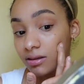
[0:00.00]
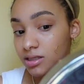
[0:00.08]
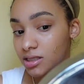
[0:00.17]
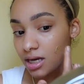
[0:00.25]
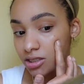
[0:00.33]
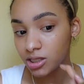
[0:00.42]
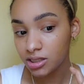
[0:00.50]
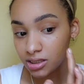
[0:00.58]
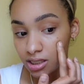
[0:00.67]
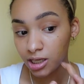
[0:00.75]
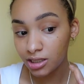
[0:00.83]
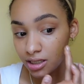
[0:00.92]
This is actually
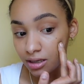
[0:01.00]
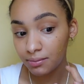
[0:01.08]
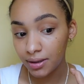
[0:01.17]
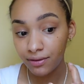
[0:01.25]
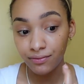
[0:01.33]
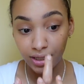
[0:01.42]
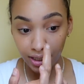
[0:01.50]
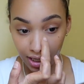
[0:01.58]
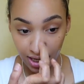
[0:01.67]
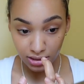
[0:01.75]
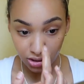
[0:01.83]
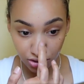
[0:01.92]
skin tint, but I feel like it
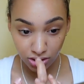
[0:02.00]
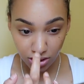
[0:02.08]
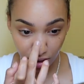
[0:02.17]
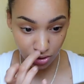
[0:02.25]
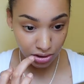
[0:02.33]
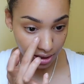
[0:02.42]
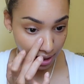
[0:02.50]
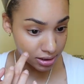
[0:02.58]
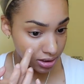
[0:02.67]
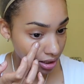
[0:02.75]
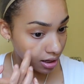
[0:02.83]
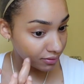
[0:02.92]
has such
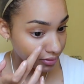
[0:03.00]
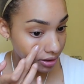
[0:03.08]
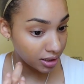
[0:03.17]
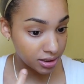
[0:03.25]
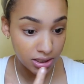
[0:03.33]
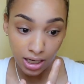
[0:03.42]
nice coverage.